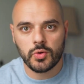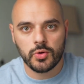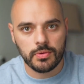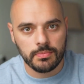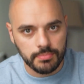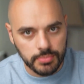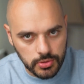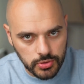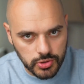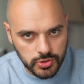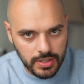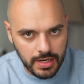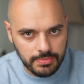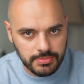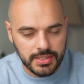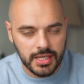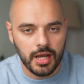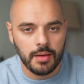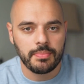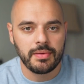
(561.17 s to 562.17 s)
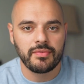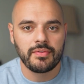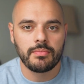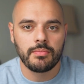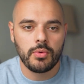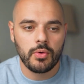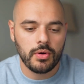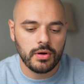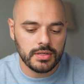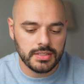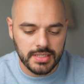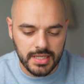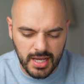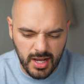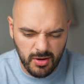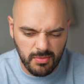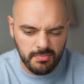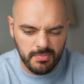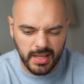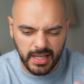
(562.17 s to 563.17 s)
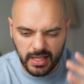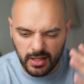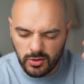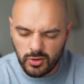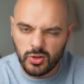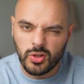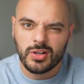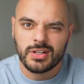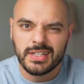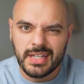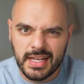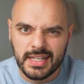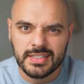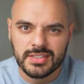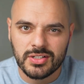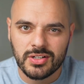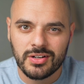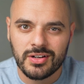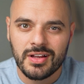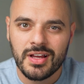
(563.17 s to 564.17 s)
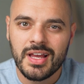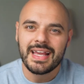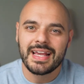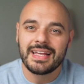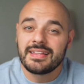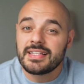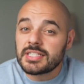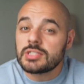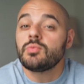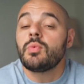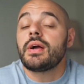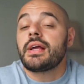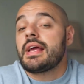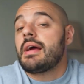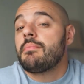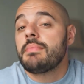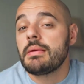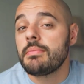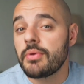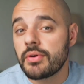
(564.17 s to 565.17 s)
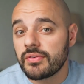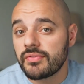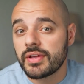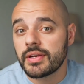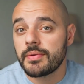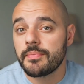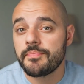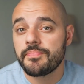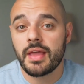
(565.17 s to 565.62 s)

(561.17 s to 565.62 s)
or Bootstrap to help even more to help make it look nicer. And this is what kept me motivated.